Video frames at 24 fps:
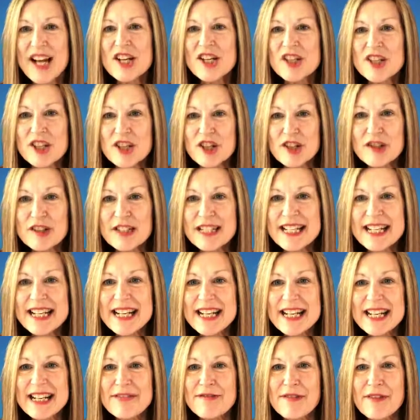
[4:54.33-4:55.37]
to
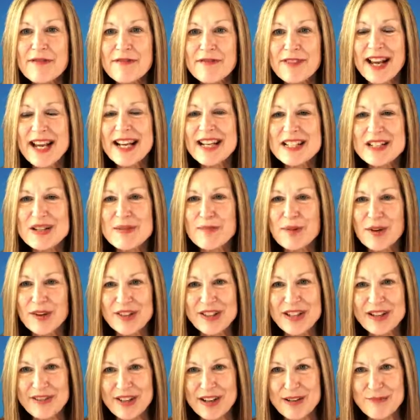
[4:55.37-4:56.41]
critically reflect upon
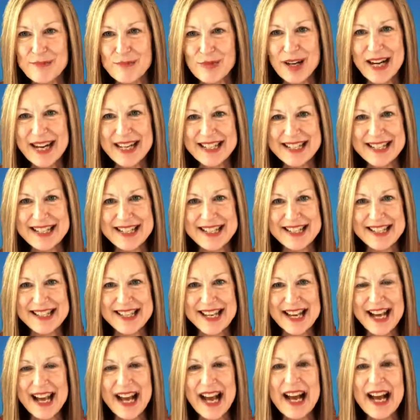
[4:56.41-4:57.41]
their own practice